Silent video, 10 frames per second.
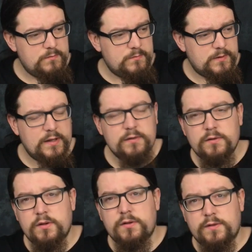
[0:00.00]
But yeah,
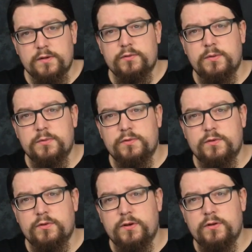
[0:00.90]
thanks very much for
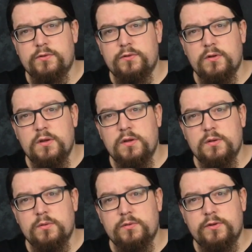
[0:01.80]
joining us.
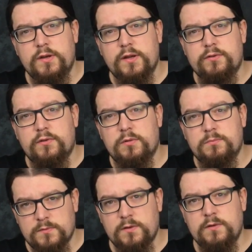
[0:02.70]
We'll see you next time.
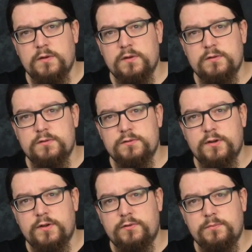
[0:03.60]

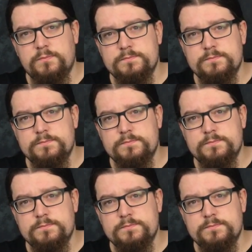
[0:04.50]
Cheers.